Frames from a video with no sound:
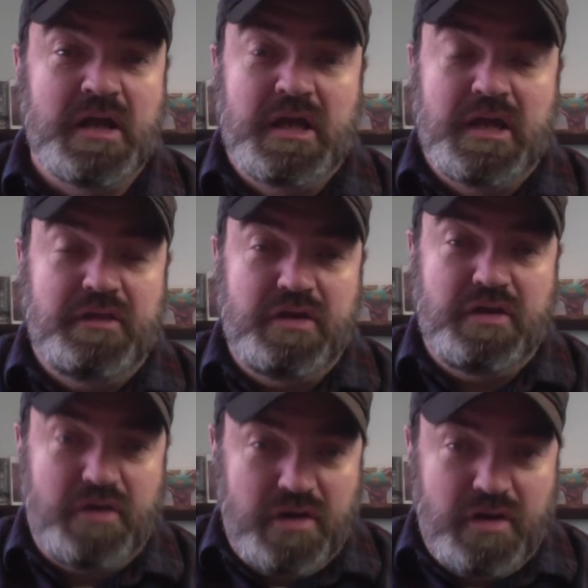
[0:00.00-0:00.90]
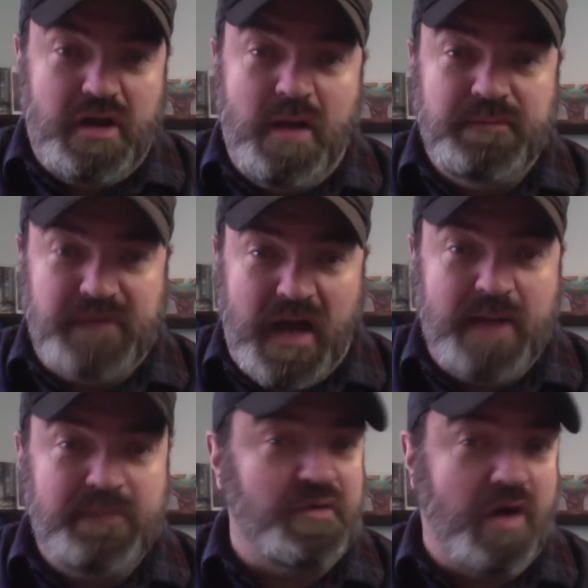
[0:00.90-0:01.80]
there are going to come
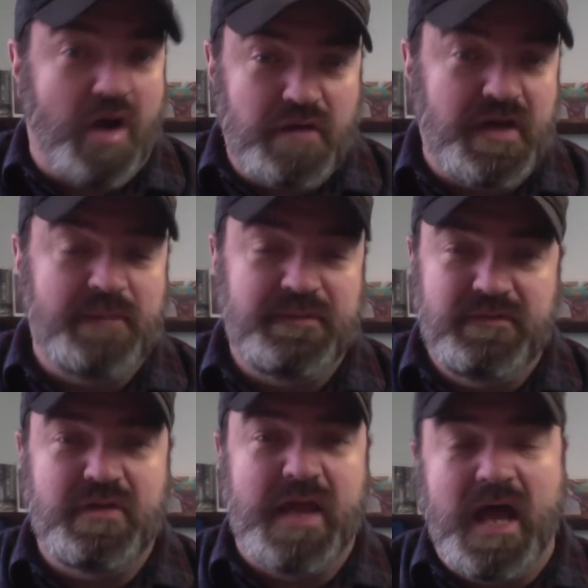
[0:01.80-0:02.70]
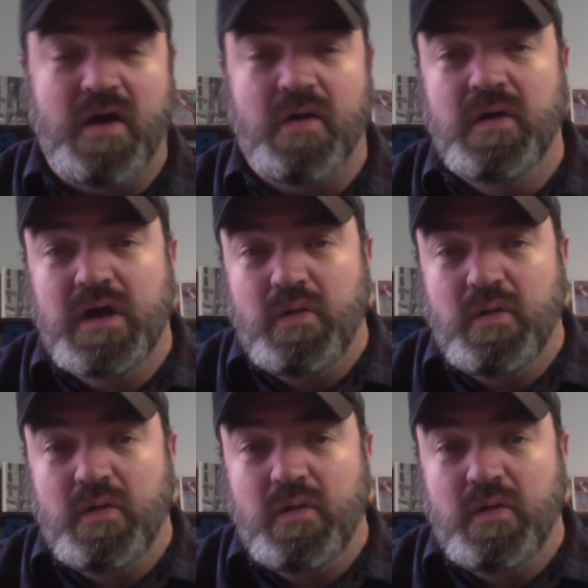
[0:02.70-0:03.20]
times, or are times even now,